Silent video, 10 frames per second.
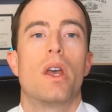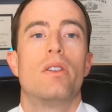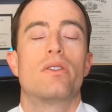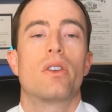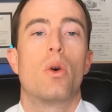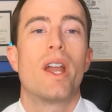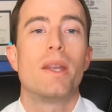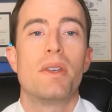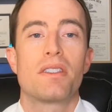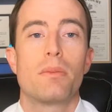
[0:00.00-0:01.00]
And so
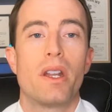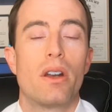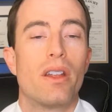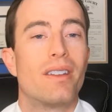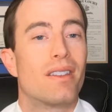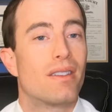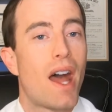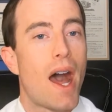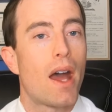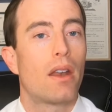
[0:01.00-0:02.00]
any misdemeanor that does
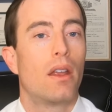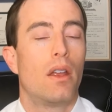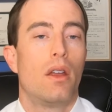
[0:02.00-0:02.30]
not